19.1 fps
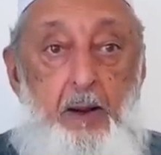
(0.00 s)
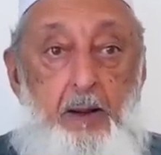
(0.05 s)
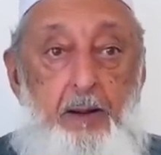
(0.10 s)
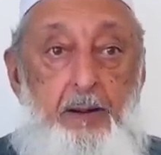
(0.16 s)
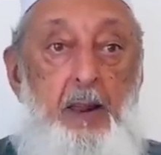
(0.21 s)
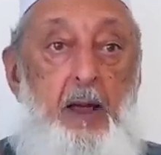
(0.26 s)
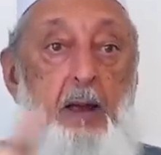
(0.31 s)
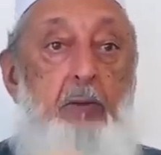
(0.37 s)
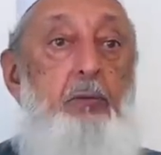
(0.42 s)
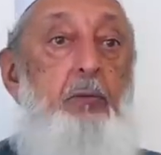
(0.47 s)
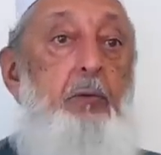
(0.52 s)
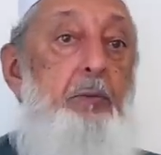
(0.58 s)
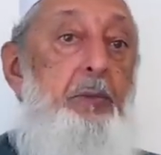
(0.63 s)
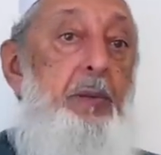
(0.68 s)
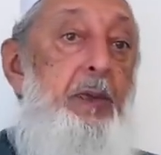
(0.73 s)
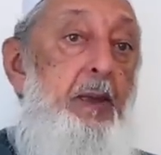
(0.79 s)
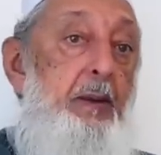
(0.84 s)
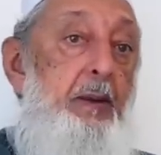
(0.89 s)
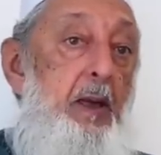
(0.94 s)
That would
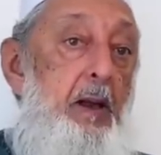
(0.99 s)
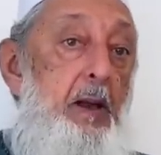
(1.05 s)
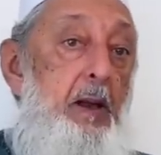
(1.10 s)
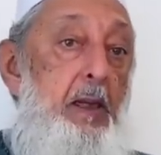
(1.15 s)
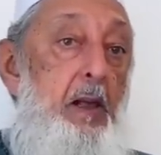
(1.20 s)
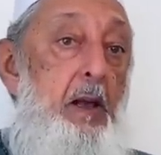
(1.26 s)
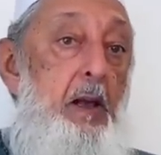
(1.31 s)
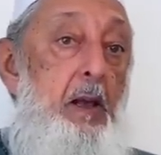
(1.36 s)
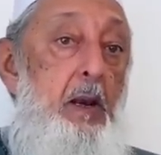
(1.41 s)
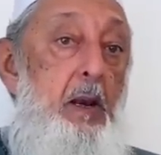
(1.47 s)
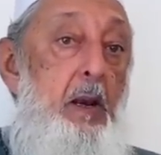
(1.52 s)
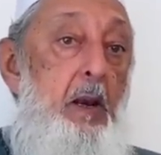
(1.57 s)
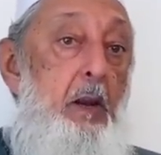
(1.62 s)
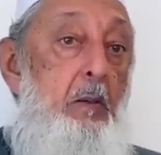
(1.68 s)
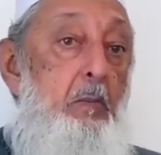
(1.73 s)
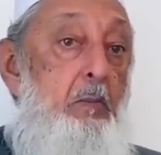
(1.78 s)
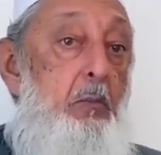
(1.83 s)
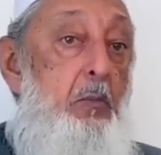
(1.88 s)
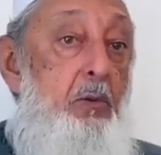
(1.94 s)
be an ayah
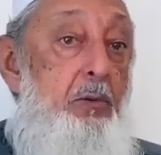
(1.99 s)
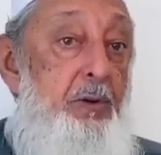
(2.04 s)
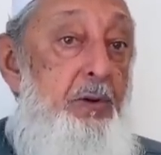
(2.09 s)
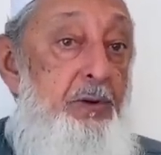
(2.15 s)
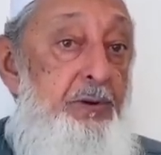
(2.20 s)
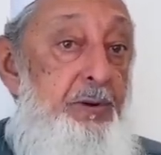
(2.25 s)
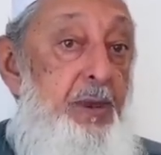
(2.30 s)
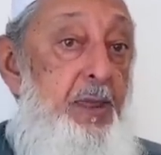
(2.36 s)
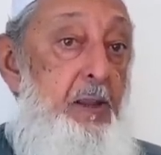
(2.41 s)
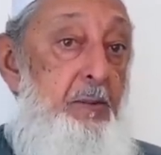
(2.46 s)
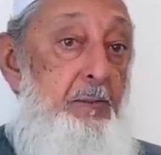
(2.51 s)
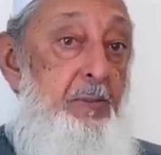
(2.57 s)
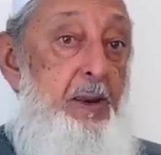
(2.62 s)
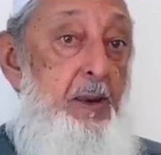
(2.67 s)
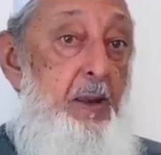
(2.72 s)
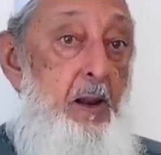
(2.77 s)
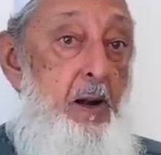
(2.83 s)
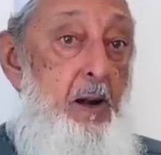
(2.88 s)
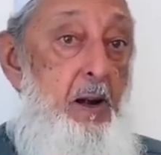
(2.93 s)

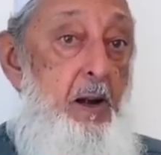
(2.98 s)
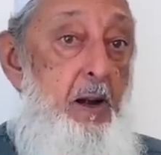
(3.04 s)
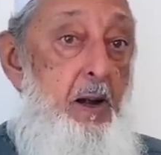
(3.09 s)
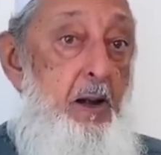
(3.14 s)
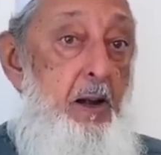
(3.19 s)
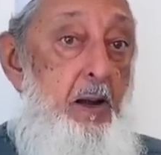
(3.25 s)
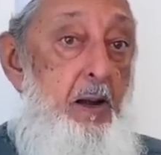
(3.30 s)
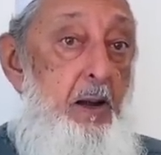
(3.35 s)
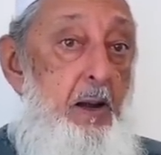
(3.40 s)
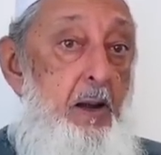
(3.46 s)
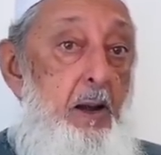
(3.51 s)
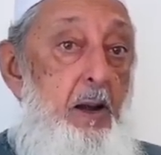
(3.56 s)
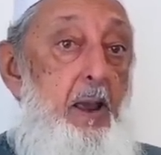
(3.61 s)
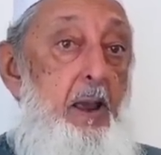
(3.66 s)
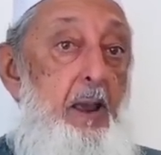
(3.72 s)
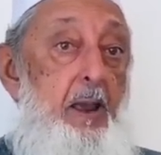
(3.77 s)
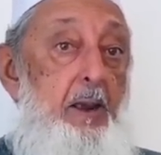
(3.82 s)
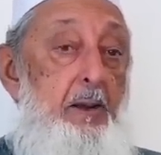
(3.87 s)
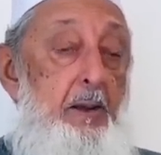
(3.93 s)
mutashabiha.
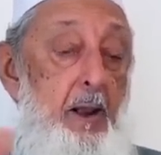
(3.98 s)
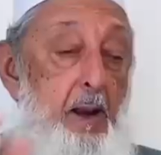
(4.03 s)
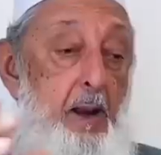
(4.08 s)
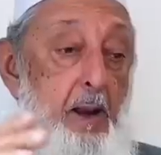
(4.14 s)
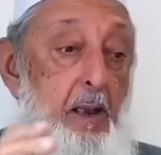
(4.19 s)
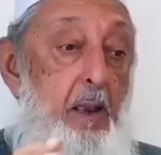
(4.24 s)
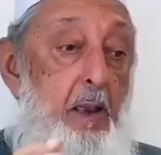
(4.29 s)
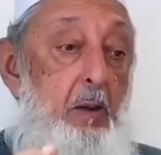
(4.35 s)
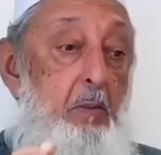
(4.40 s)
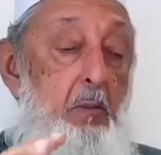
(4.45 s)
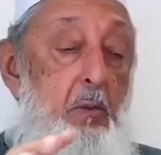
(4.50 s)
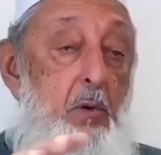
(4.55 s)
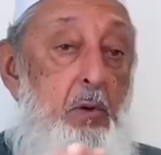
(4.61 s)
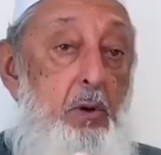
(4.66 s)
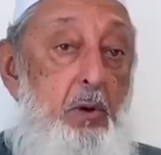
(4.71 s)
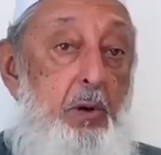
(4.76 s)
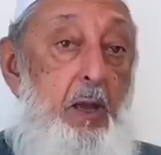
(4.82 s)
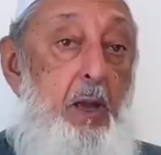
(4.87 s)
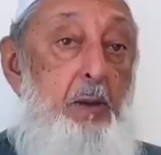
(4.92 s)
An ayah
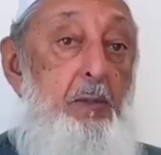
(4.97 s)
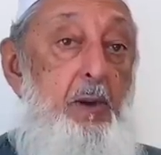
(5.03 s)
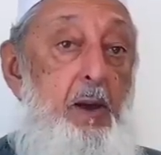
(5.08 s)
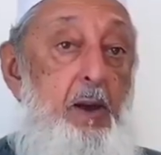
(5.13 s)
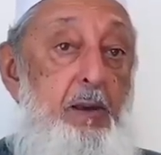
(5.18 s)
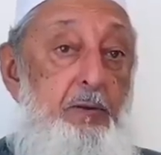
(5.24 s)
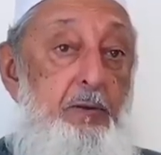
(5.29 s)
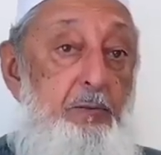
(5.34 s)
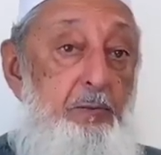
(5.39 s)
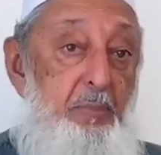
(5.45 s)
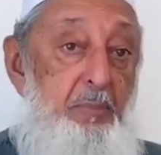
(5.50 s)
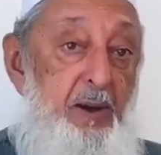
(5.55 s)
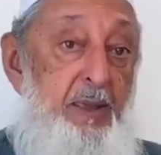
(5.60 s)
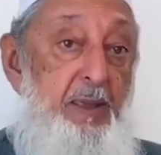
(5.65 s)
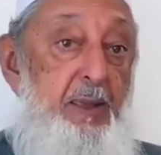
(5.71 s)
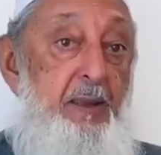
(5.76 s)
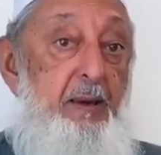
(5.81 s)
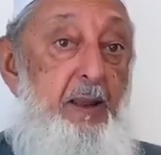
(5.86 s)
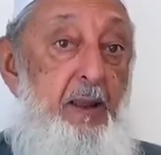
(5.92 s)
muhkama is
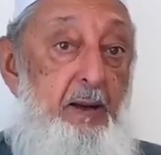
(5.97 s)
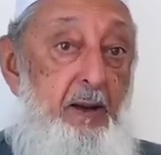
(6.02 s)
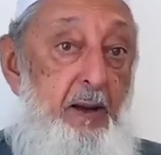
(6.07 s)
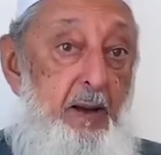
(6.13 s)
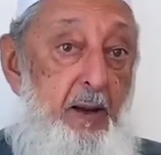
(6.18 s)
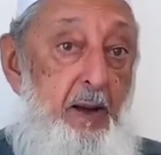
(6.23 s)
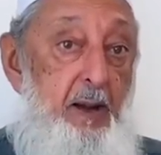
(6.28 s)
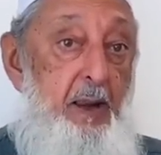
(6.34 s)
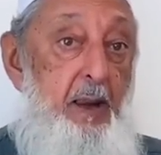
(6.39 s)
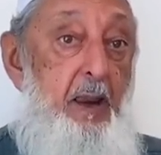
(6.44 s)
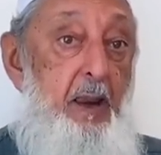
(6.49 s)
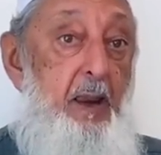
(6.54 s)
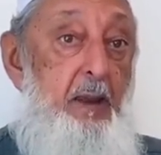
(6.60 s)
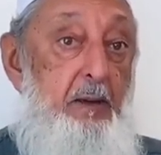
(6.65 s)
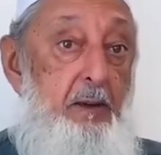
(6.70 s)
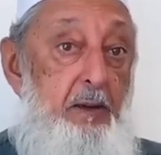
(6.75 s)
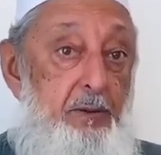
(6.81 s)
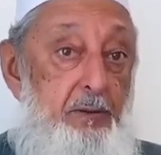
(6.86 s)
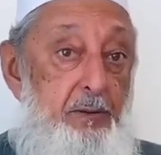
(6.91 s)
plain and clear
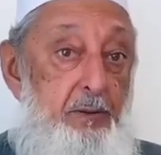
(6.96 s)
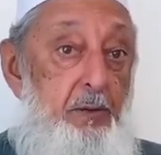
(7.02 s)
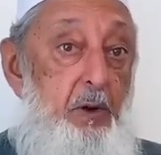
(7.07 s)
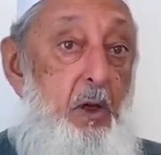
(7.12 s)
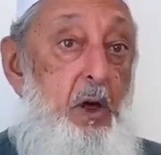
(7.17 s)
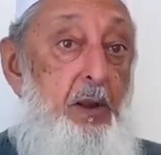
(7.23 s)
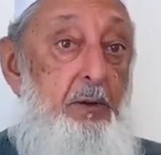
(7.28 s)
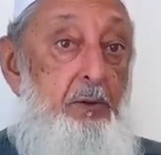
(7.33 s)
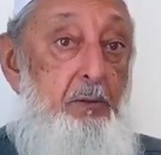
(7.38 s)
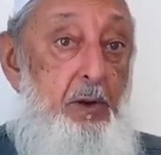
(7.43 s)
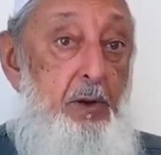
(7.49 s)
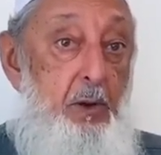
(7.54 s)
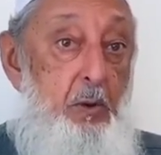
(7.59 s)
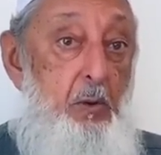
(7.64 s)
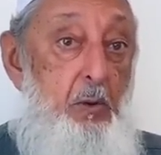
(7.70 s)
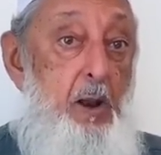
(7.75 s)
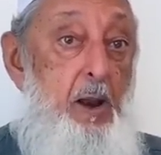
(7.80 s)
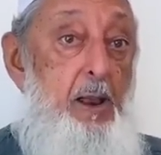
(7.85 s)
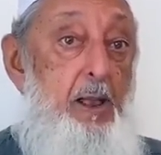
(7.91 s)
and does not
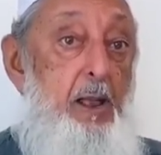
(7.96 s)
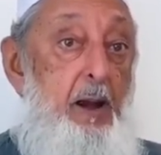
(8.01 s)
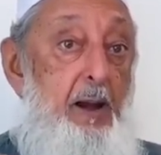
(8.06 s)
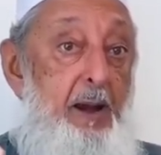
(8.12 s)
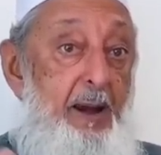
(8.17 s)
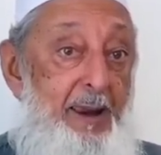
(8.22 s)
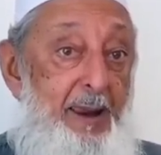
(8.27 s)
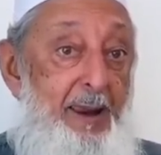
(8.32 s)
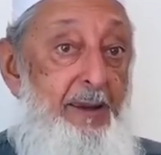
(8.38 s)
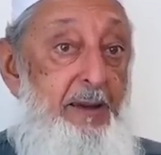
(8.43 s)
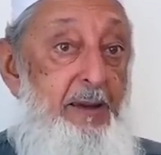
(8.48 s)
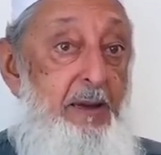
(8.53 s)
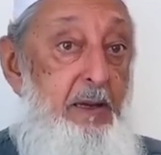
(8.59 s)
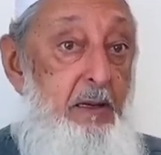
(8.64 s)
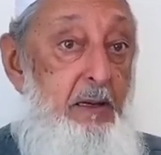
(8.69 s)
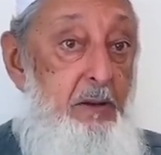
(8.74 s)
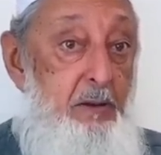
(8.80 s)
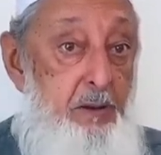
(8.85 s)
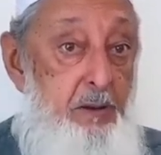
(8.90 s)
require any
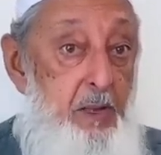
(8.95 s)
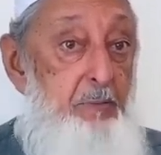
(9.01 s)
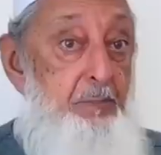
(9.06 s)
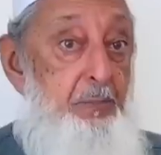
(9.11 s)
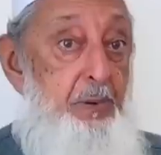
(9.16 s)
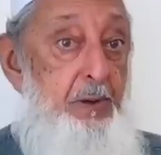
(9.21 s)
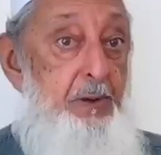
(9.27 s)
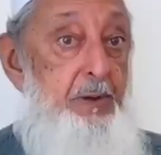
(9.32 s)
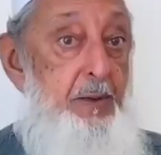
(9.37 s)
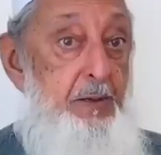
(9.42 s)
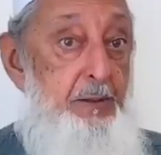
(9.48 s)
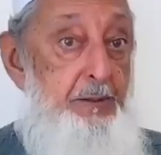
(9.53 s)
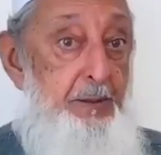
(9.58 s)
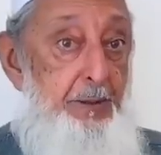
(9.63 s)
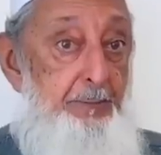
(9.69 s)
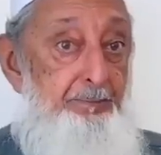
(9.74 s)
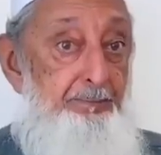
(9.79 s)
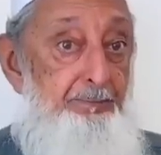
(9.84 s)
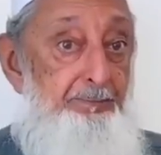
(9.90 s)
interpretation.